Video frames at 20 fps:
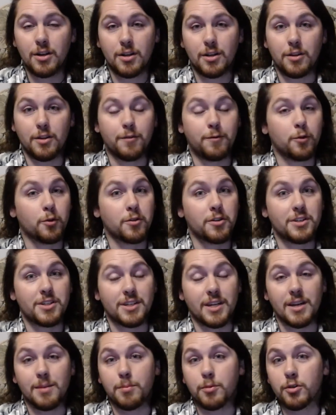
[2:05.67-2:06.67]
the Florida
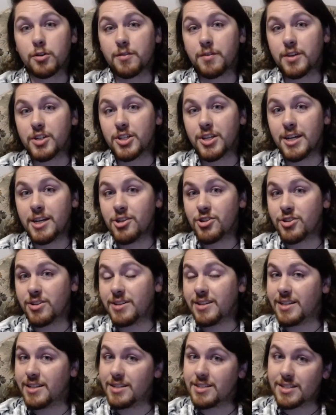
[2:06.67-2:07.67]
State Board of Education
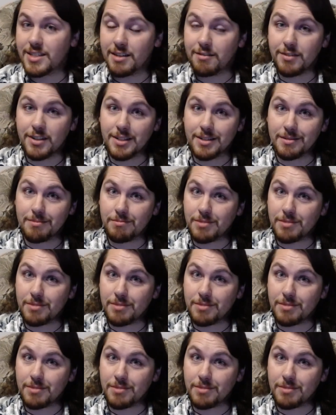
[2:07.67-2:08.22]
is giving